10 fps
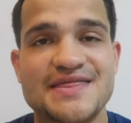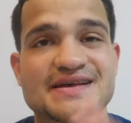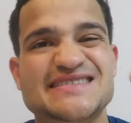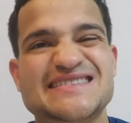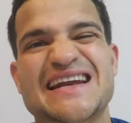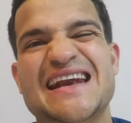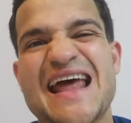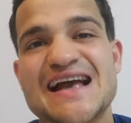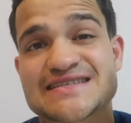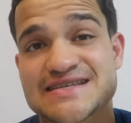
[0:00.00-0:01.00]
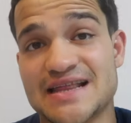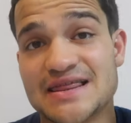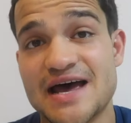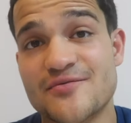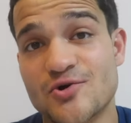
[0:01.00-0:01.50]
This is the next
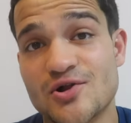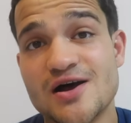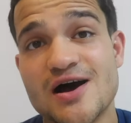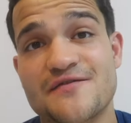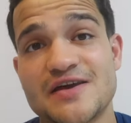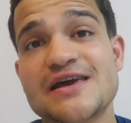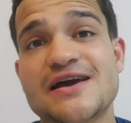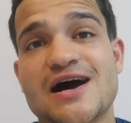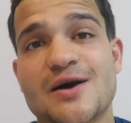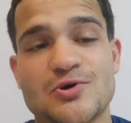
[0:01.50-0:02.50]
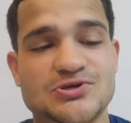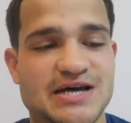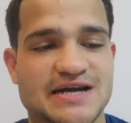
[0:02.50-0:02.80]
level of e-commerce,